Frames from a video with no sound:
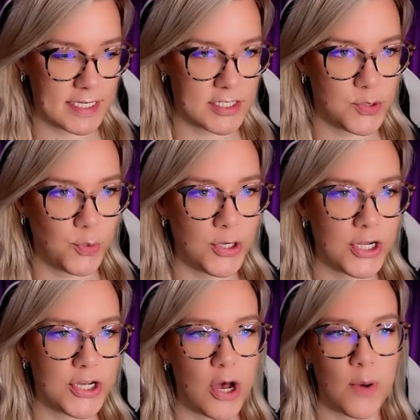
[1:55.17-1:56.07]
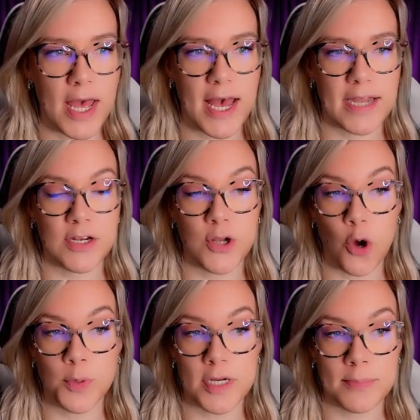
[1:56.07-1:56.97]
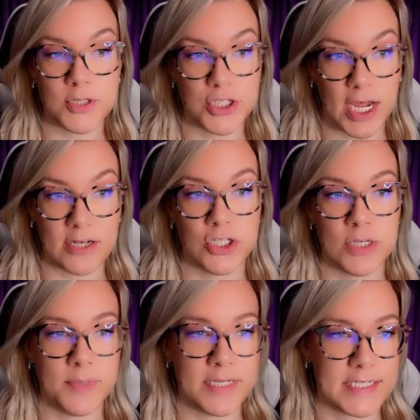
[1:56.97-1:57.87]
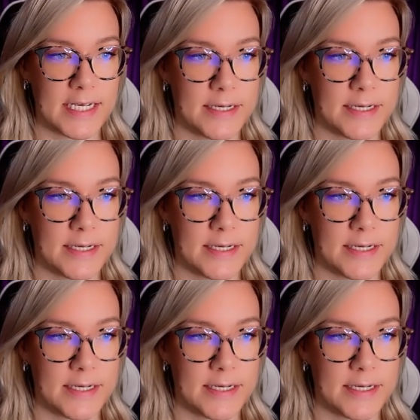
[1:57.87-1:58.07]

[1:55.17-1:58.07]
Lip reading: We're going to go ahead and open up ChatGPT.